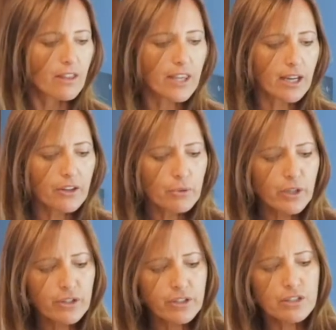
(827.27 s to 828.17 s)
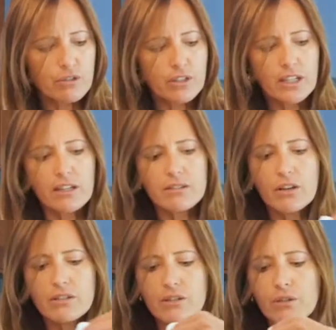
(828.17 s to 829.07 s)
The other way you can do it is
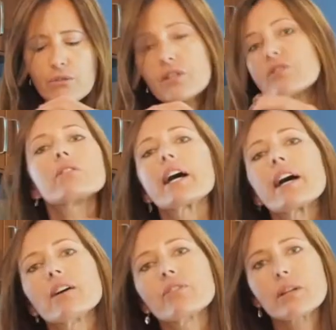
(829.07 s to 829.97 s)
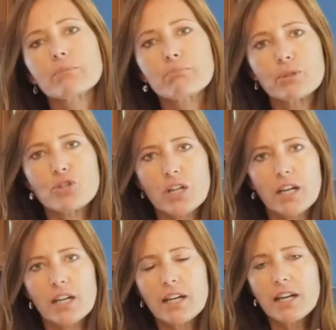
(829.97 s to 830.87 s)
also to have
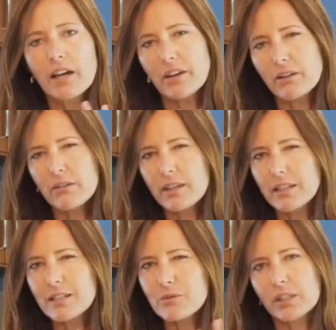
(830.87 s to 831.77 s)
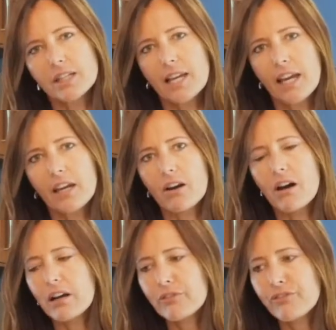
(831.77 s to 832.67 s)
kombucha. Another thing that's really taken
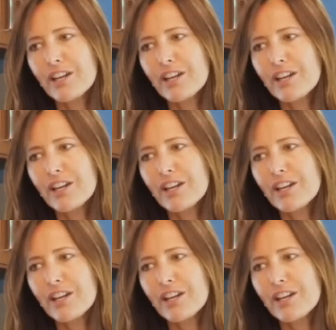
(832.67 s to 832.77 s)
off.